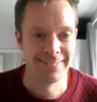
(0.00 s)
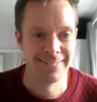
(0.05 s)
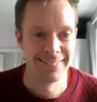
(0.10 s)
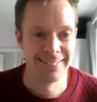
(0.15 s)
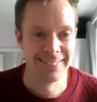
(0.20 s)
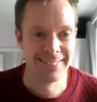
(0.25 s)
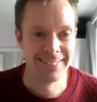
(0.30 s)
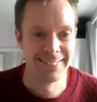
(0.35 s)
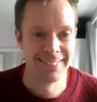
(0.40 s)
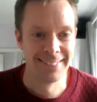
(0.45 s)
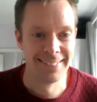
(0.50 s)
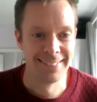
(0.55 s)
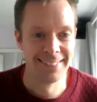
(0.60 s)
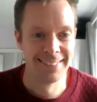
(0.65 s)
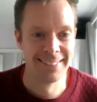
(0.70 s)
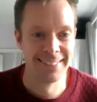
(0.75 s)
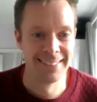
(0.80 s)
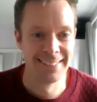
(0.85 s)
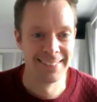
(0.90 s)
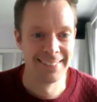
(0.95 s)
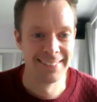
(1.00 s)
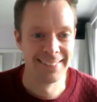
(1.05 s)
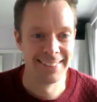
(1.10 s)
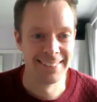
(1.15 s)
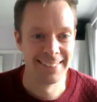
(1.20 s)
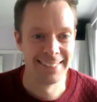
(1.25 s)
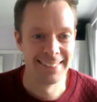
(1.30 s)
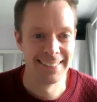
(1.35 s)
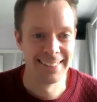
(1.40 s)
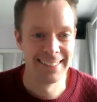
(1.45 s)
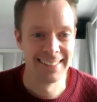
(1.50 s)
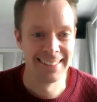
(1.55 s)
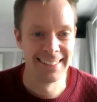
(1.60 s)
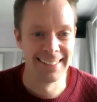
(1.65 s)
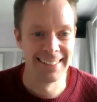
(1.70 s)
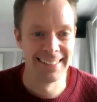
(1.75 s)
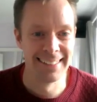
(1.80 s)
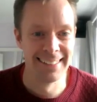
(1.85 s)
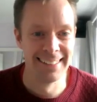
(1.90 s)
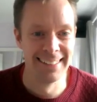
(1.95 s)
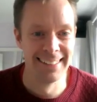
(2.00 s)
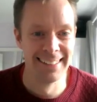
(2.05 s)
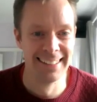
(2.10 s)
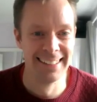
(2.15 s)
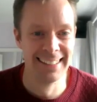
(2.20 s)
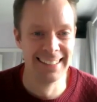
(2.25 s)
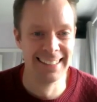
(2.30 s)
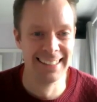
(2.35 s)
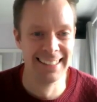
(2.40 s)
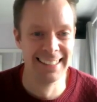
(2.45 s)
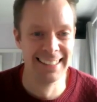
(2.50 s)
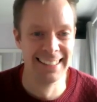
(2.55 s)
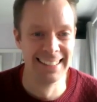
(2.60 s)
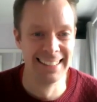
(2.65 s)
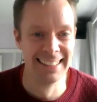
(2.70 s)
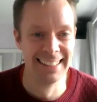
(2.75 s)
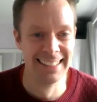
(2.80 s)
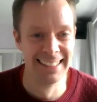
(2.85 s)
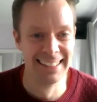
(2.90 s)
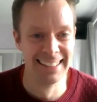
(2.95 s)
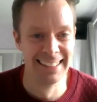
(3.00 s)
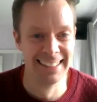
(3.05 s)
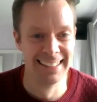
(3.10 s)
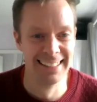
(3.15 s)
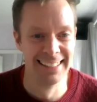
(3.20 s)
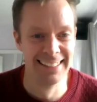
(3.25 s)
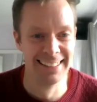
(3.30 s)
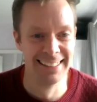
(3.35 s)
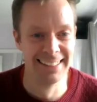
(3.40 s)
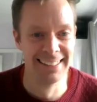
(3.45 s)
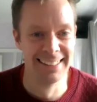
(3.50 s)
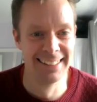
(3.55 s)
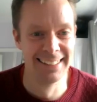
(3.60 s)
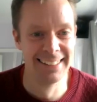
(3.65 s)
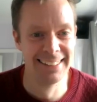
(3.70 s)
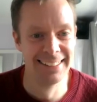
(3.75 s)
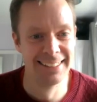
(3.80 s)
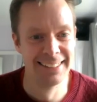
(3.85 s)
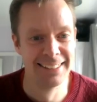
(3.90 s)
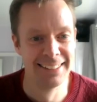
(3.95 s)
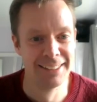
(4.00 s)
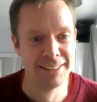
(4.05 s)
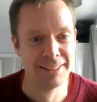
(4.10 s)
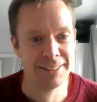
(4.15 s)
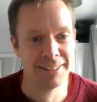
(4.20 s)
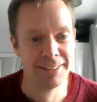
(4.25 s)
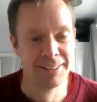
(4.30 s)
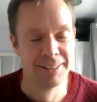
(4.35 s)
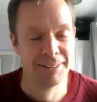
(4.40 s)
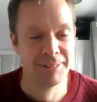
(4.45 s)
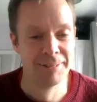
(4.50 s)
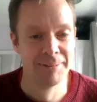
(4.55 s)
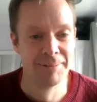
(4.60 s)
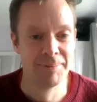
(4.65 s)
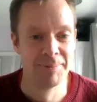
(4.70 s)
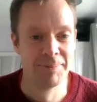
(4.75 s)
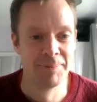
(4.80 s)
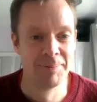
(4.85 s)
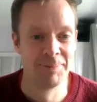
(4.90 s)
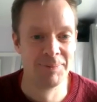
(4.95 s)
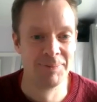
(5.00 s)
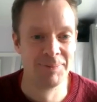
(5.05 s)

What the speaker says: The person shown says nothing.